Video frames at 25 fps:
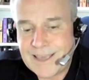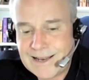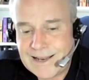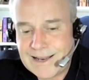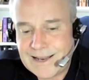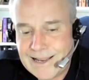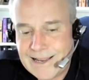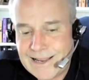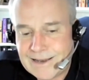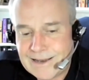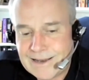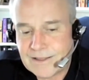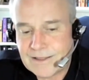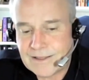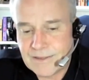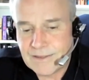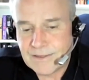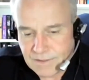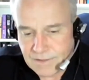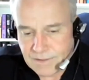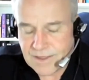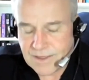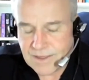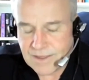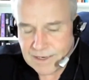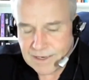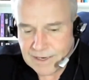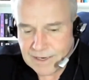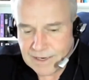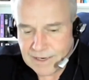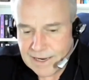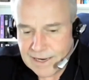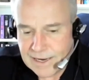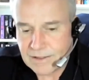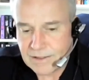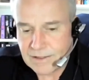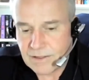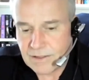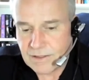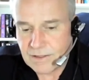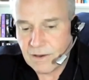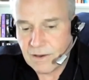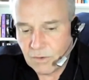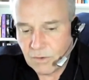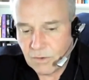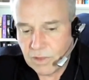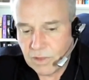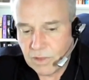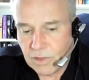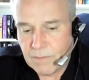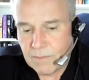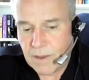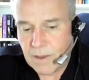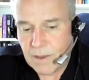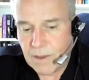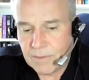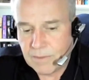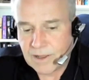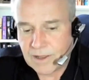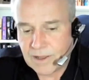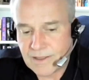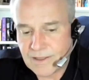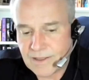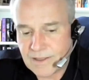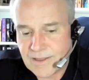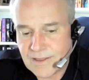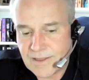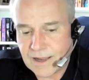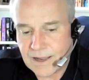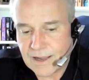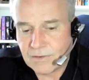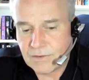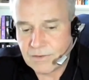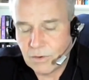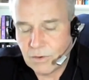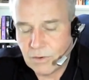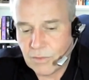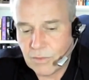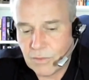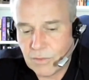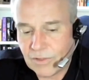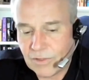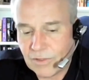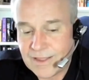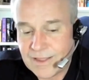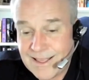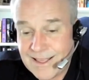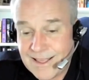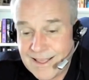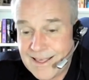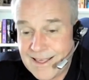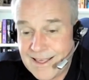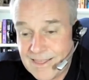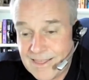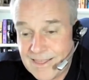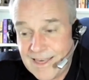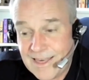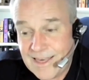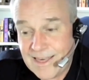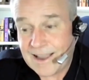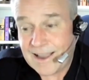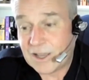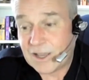key leaders and senior leaders of all the public sector in North Wales, and